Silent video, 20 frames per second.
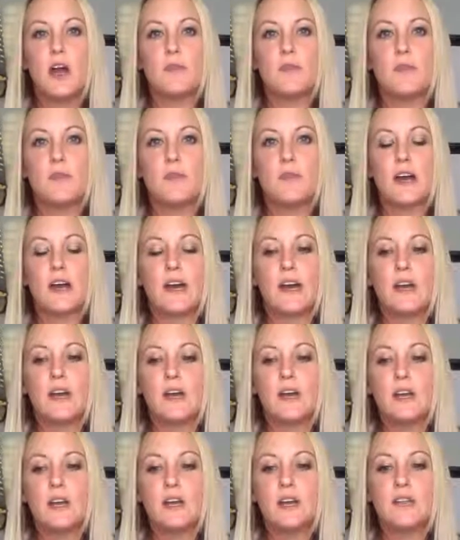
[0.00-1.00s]

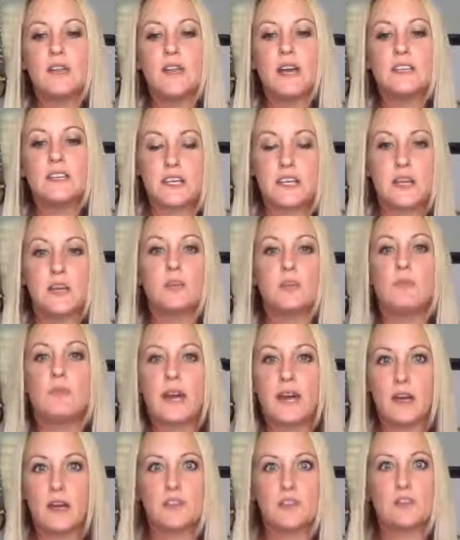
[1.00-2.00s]
that they had taken
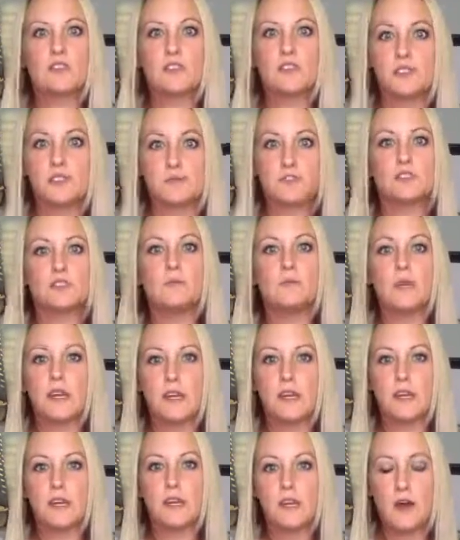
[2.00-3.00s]
back their social
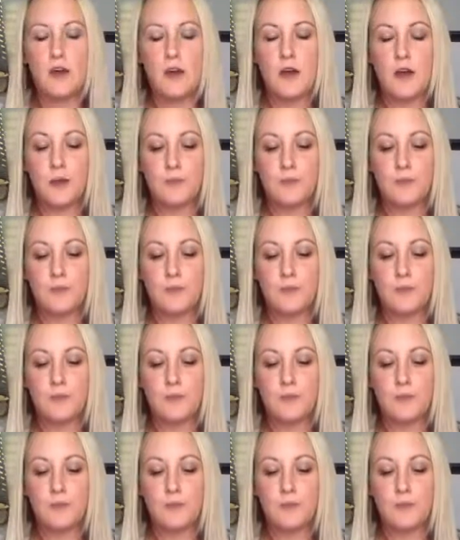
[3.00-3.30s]
media